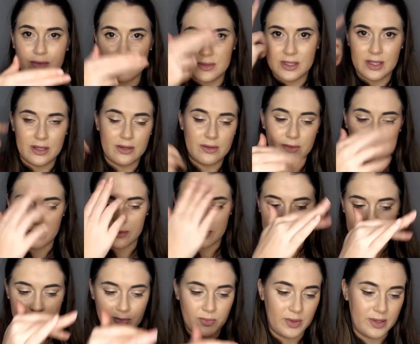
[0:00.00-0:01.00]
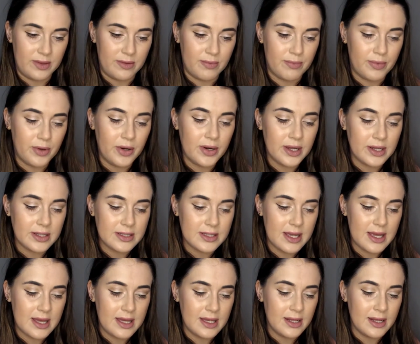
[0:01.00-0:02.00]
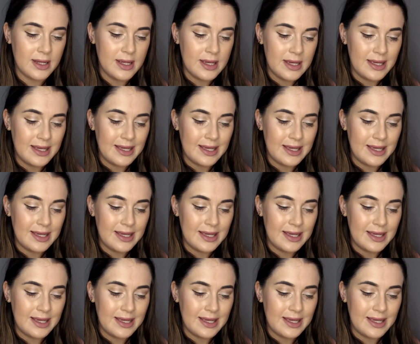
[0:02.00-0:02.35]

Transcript: circles with product in.